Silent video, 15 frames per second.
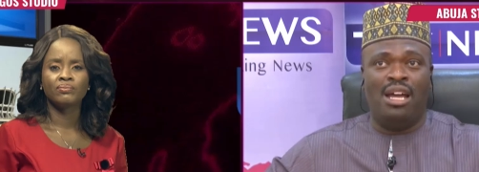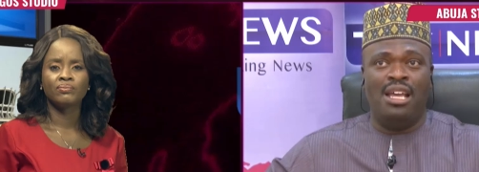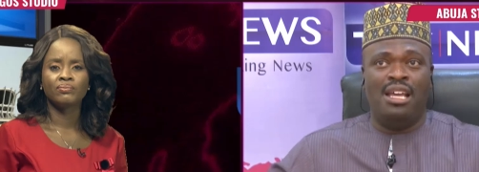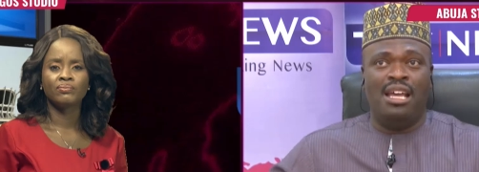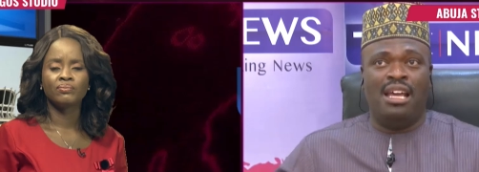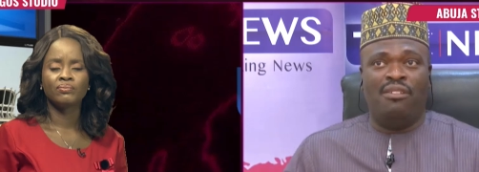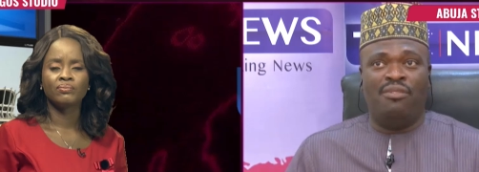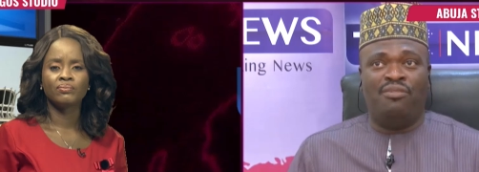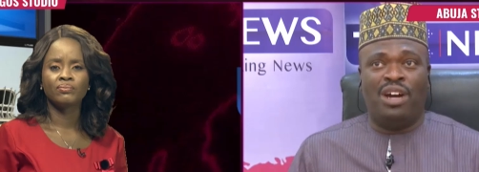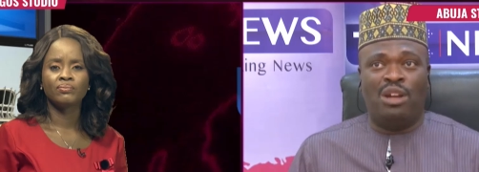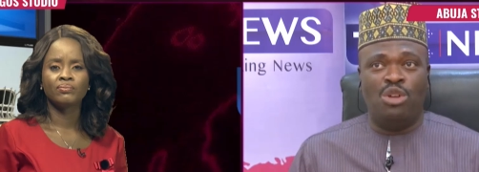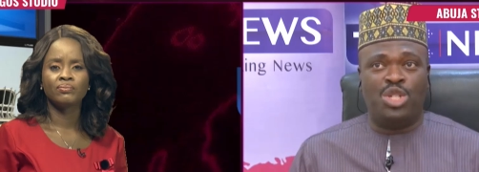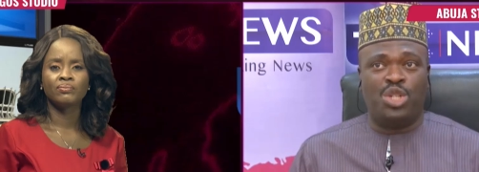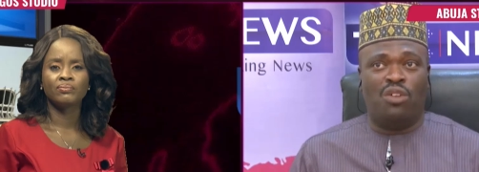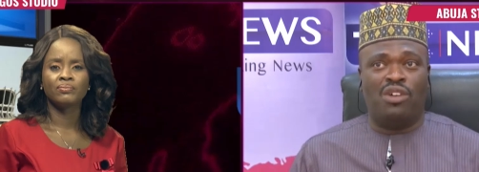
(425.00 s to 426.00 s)
Speaker 1: our
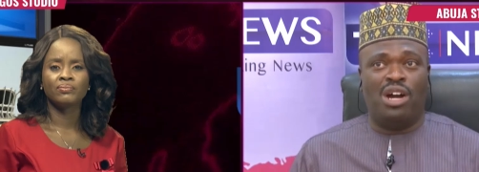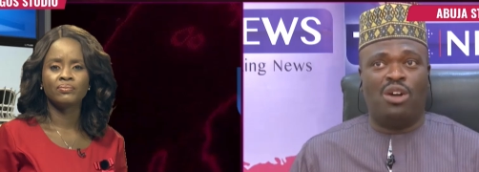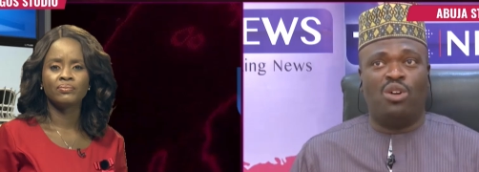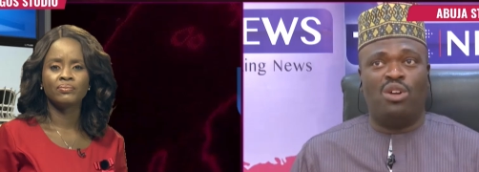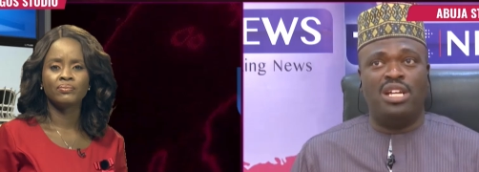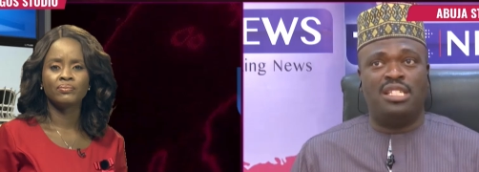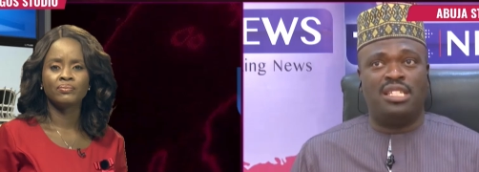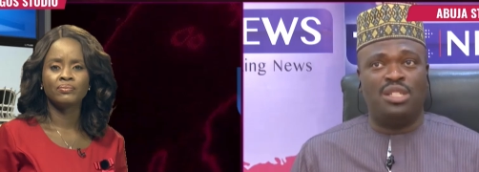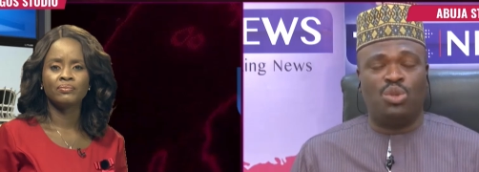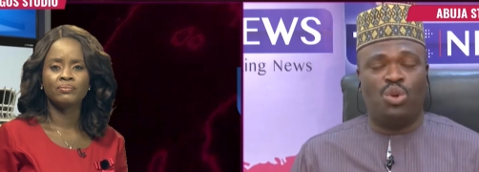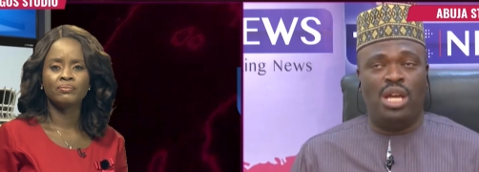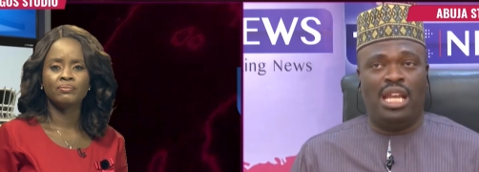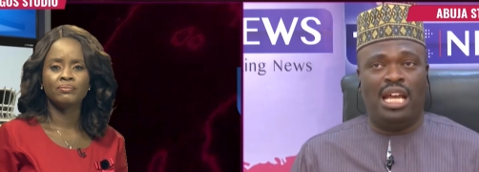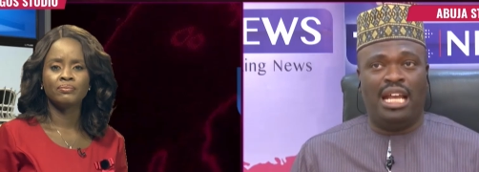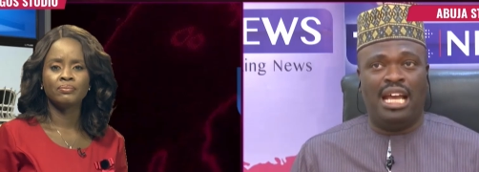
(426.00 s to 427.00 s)
valuation of our currency
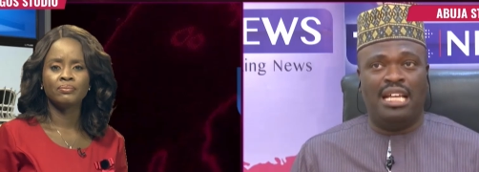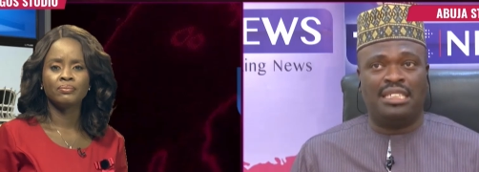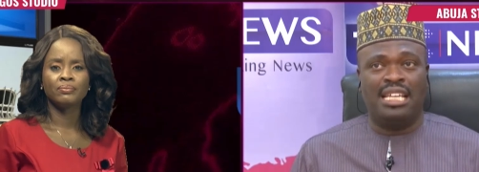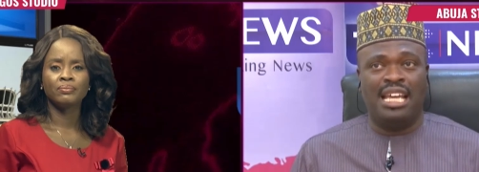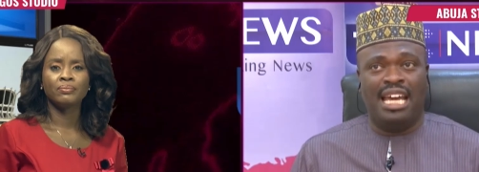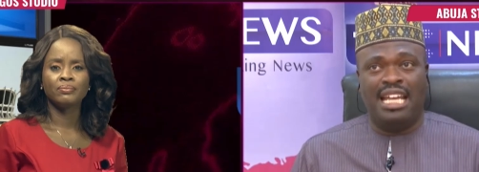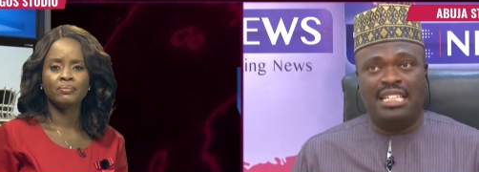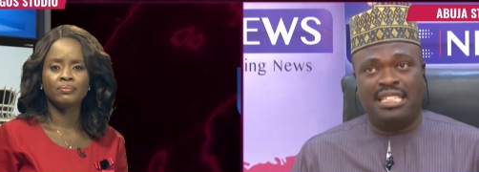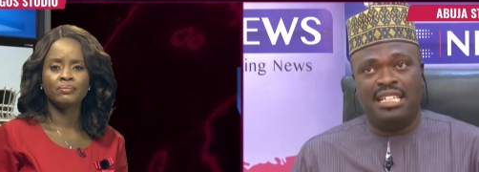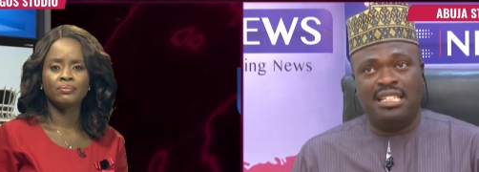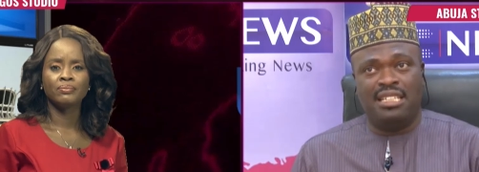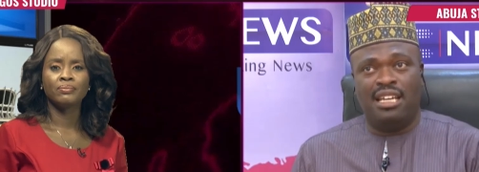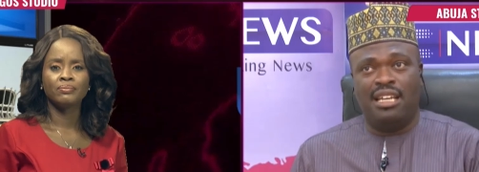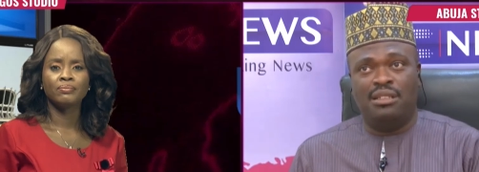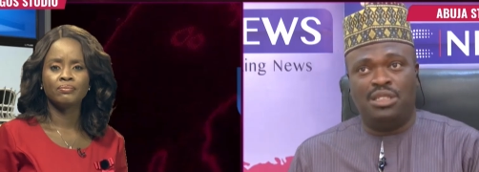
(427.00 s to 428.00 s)
to oil and gas. And I
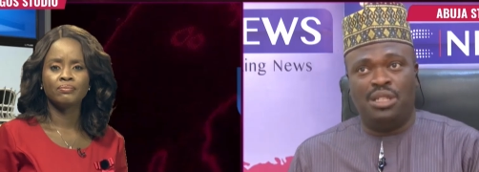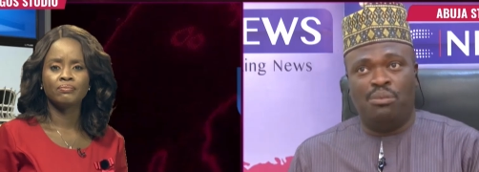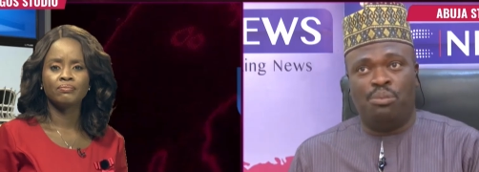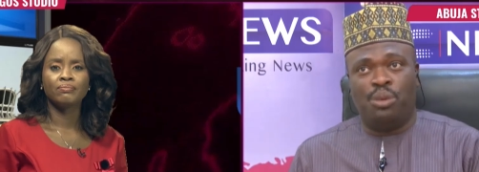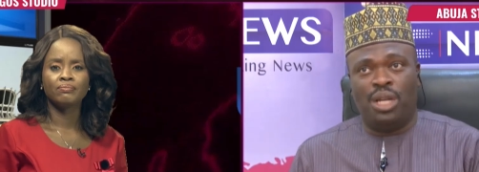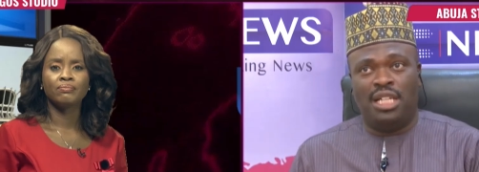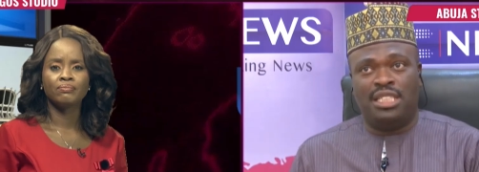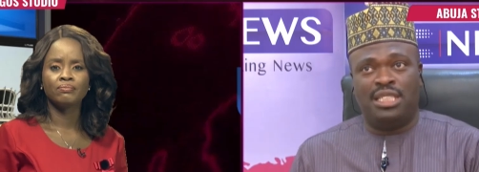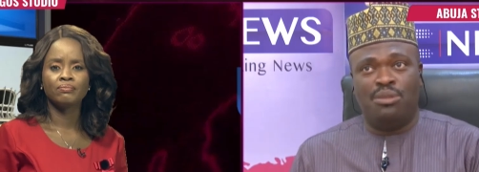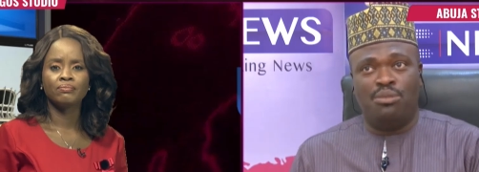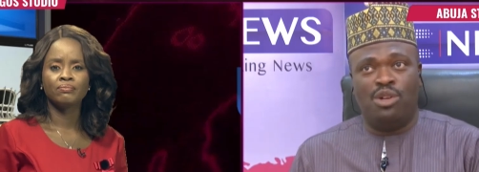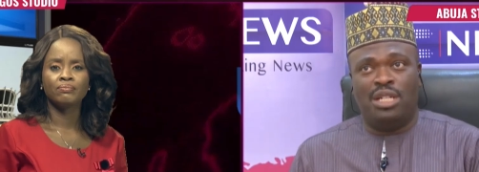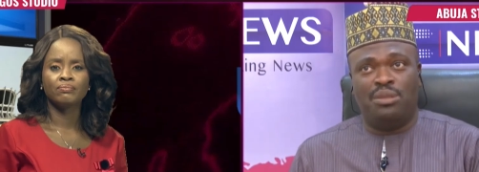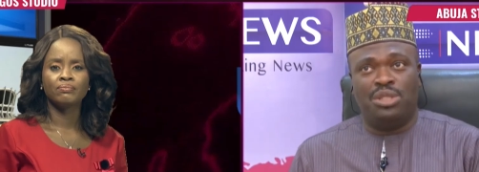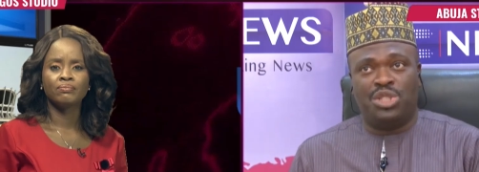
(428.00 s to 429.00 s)
think the Bola
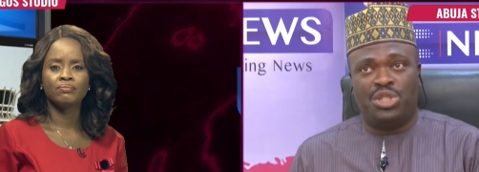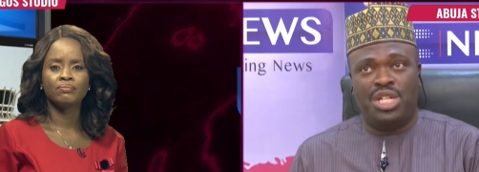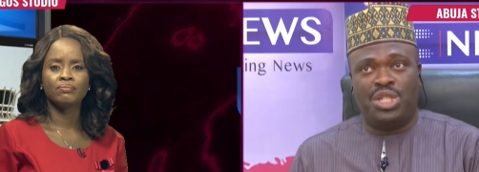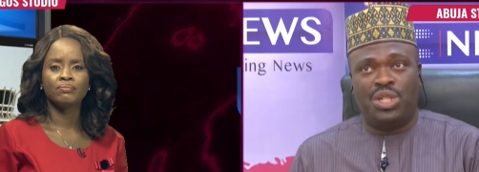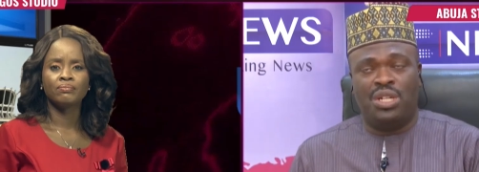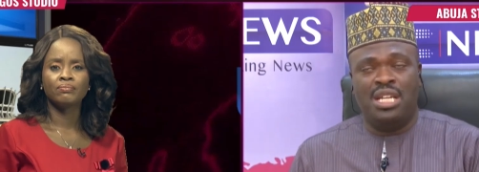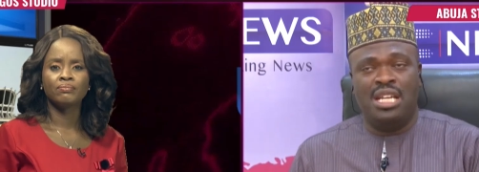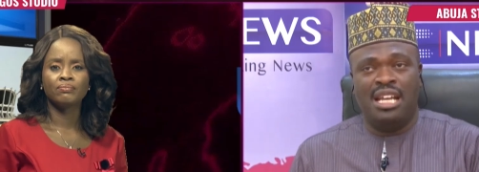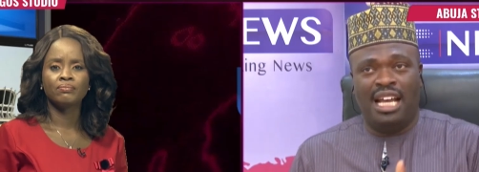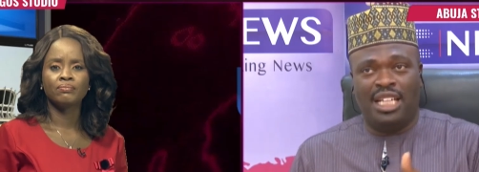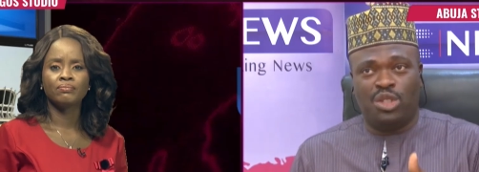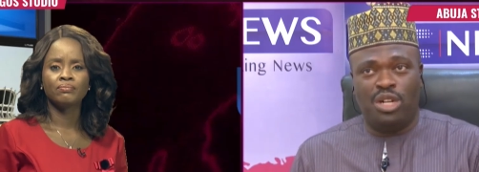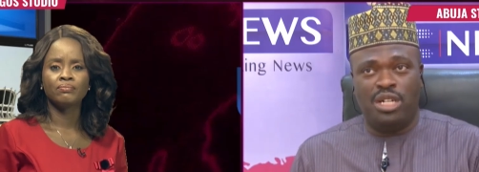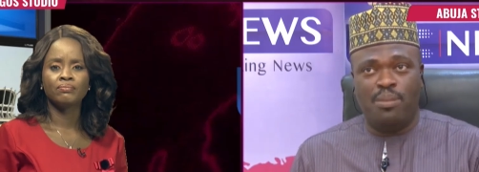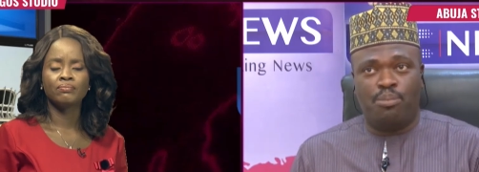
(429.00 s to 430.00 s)
Tinubu administration
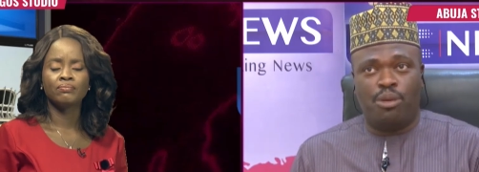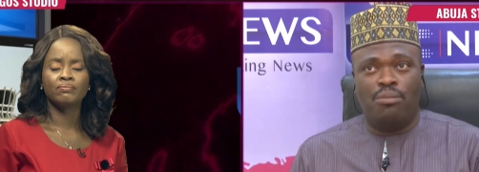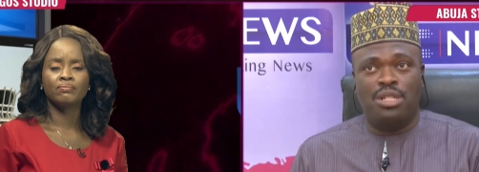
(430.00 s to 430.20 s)
has already